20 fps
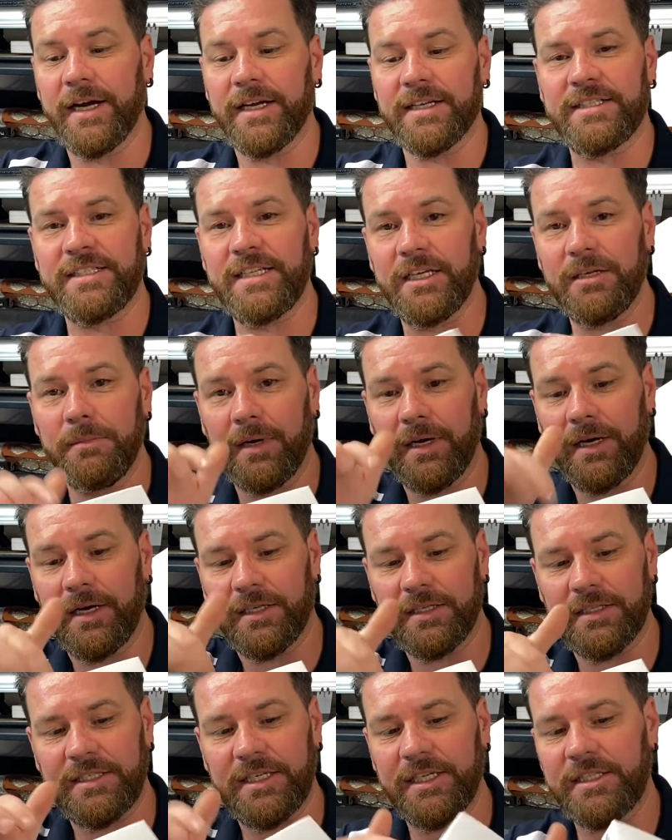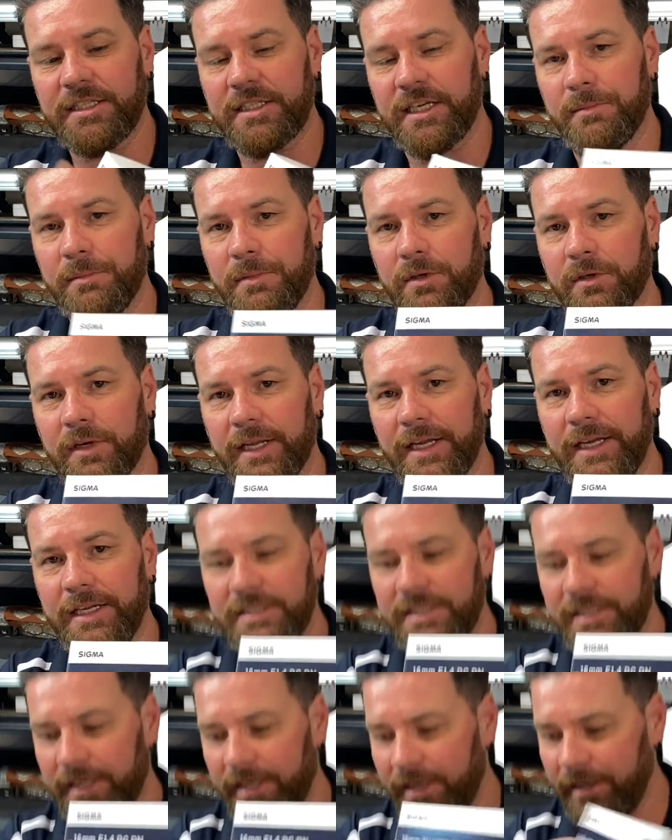Sigma 16mm lens
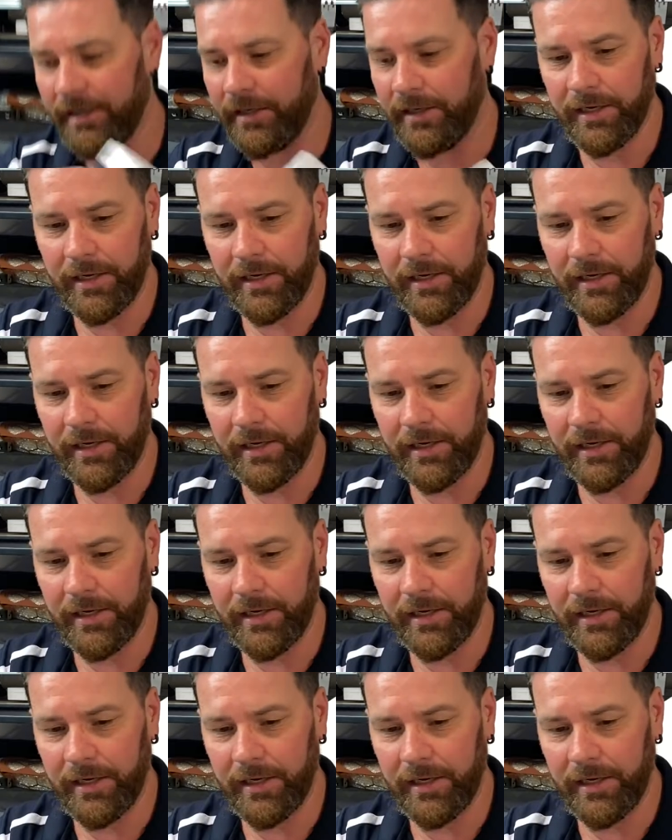here,